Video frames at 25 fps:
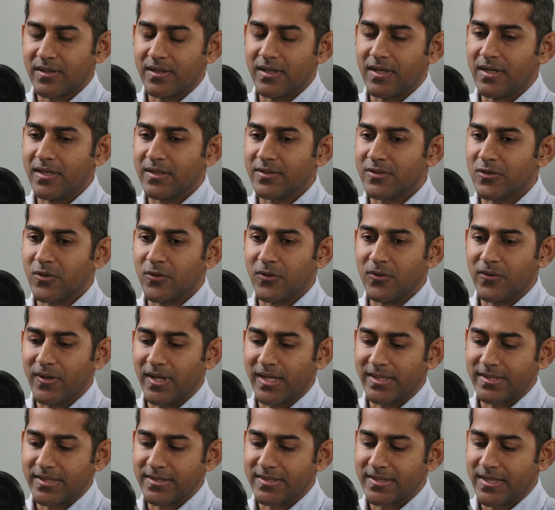So
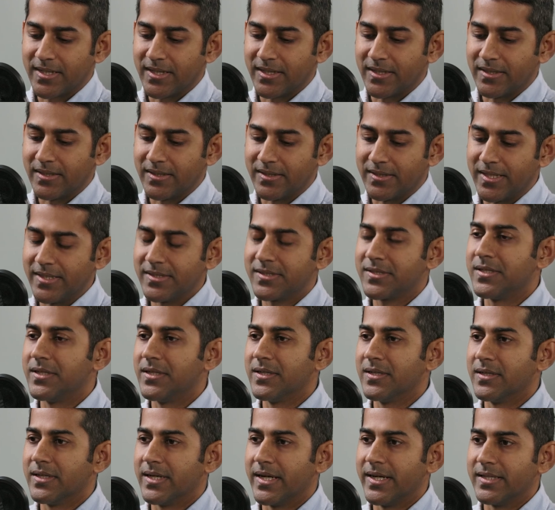as I said, this
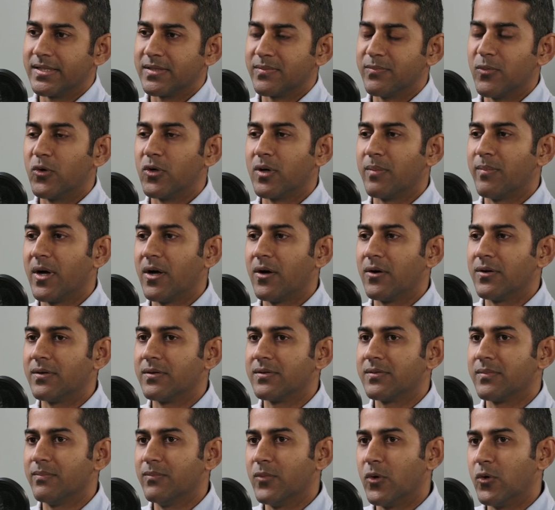year it's more about
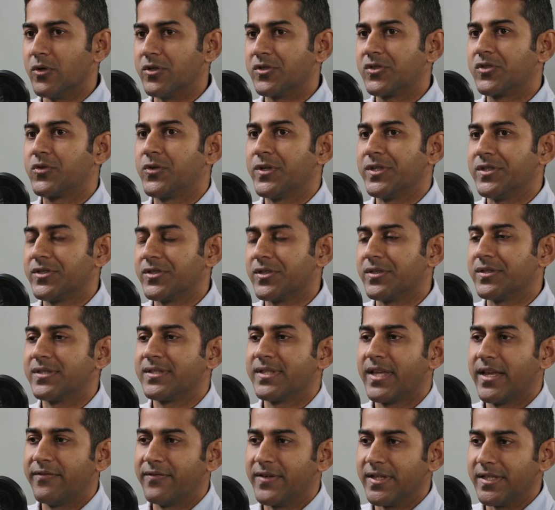more stringent
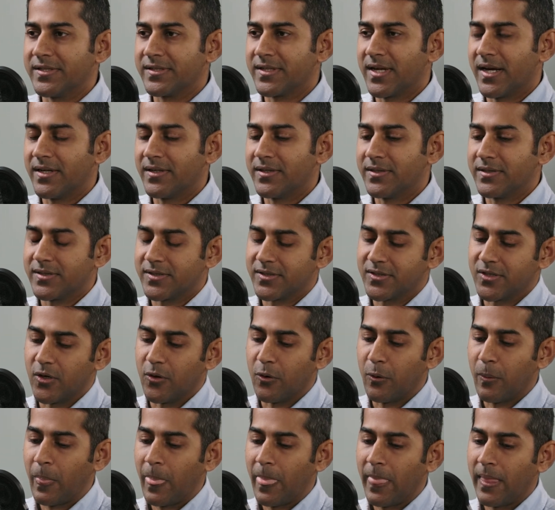safety standards.
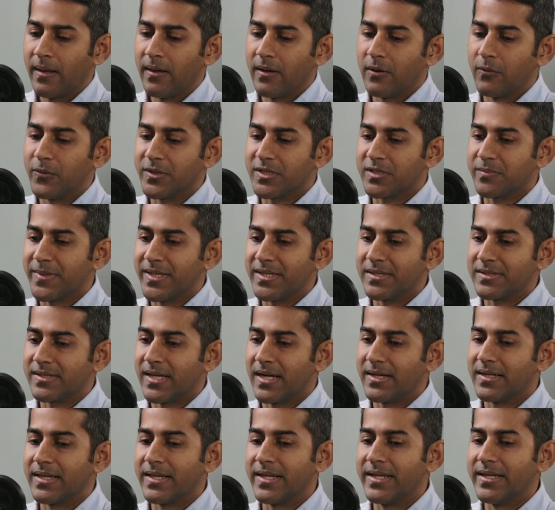So which means
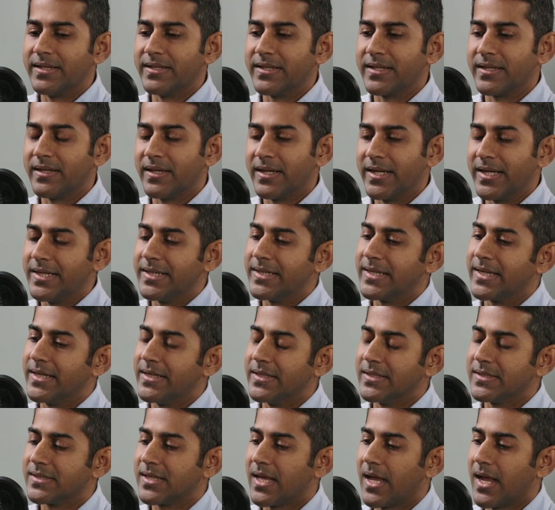that the heat
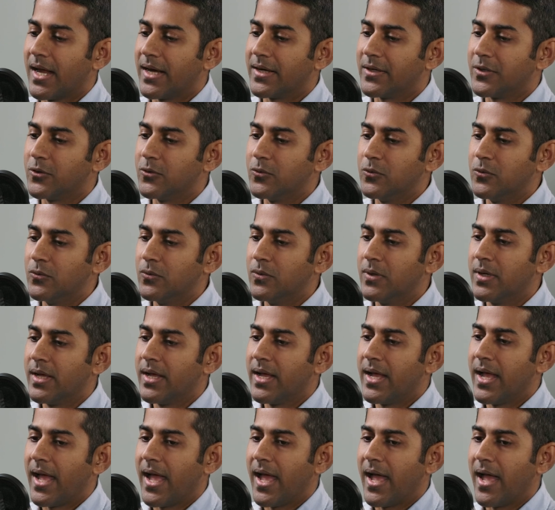kits had to
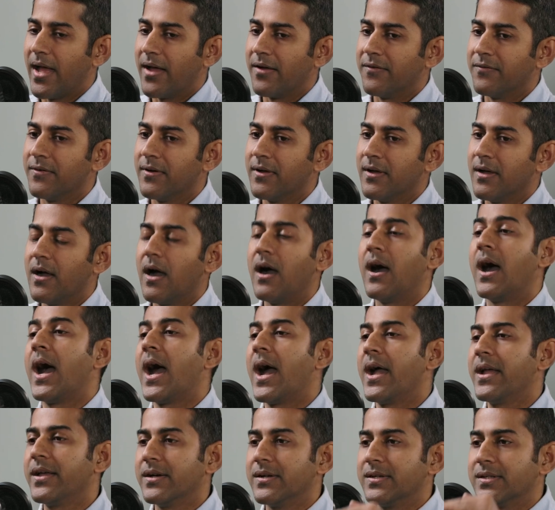have a
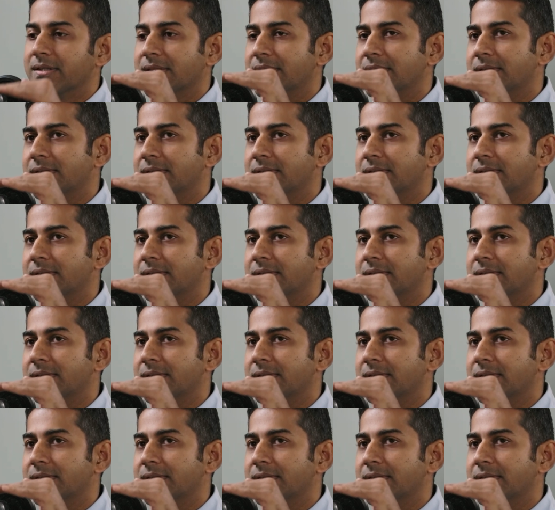higher